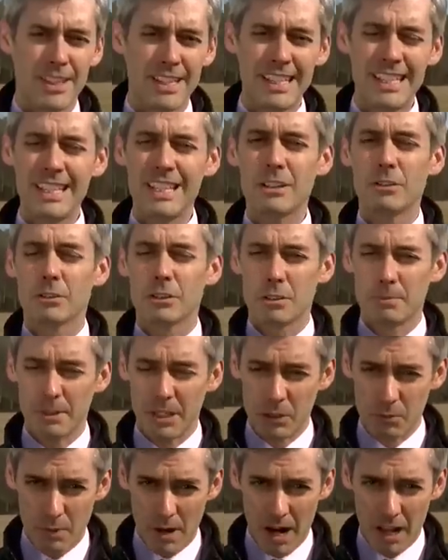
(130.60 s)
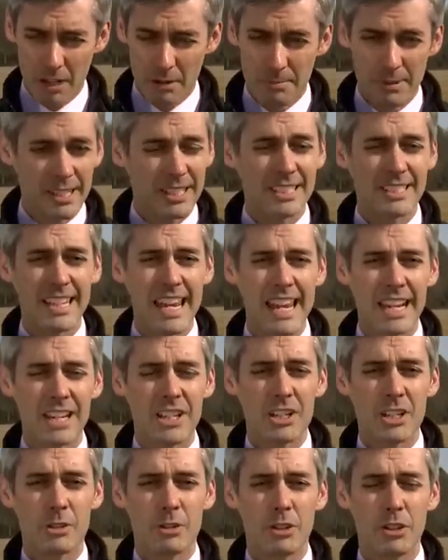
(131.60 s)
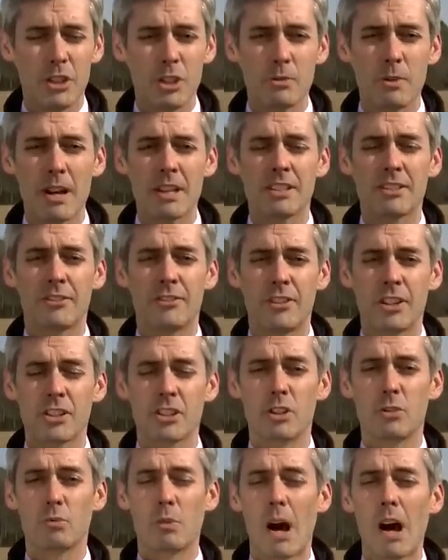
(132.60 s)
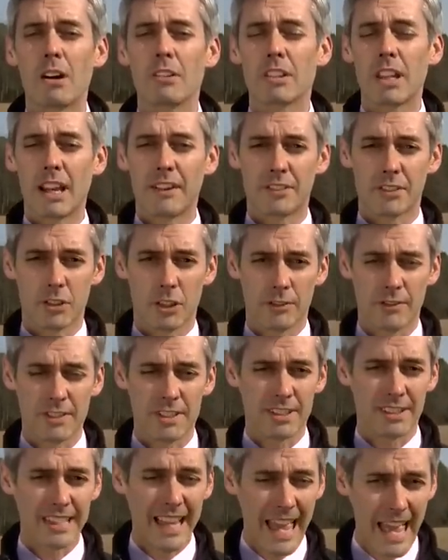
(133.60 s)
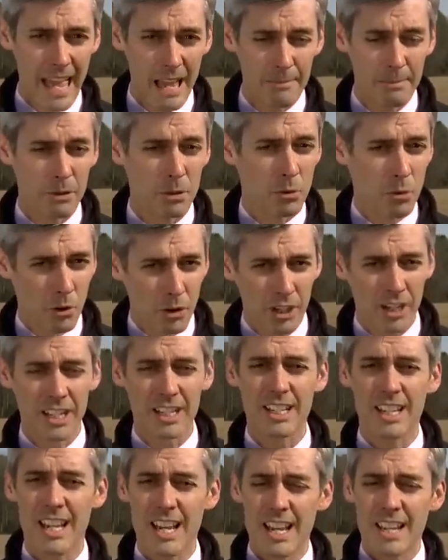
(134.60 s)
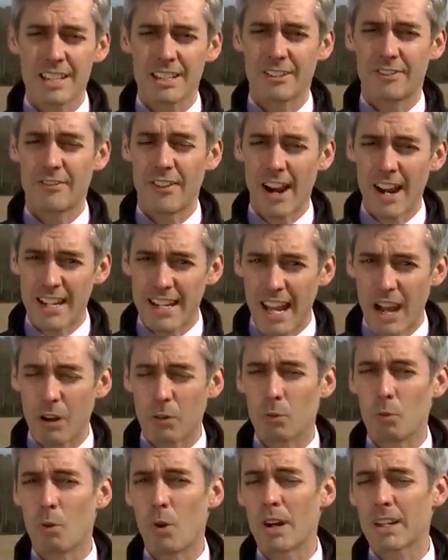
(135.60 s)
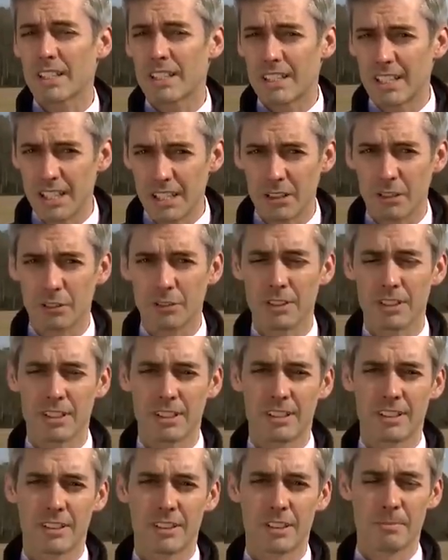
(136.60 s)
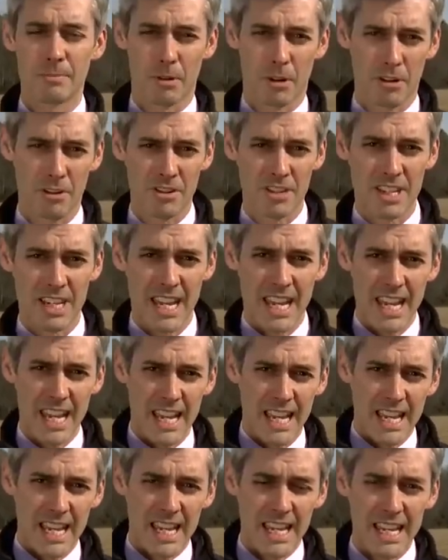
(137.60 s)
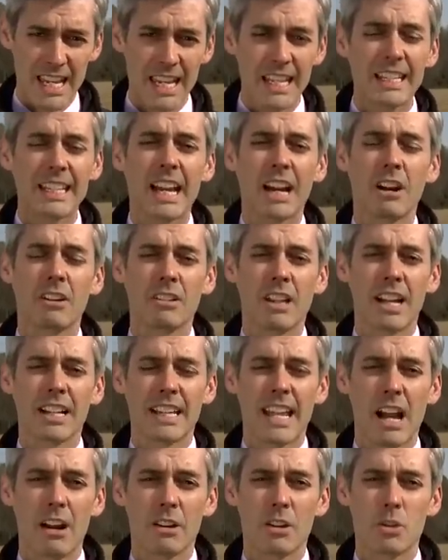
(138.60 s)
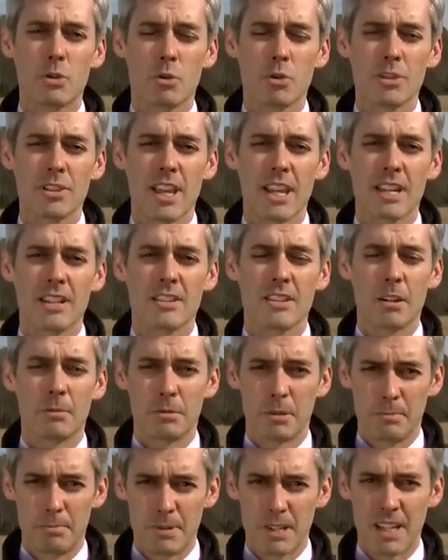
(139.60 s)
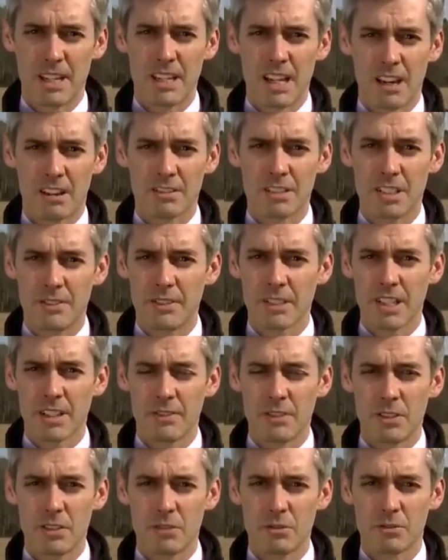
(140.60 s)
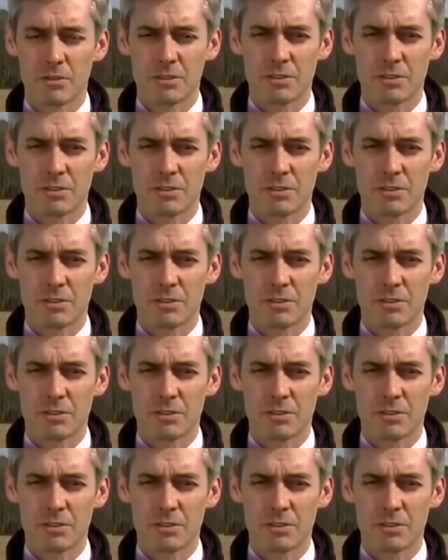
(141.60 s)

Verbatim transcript: The eagles, meanwhile, are being taken to a U.S. Fish and Wildlife Service lab in Oregon to find out what killed the birds. In Caroline County, George Lettis, WBAL, TV 11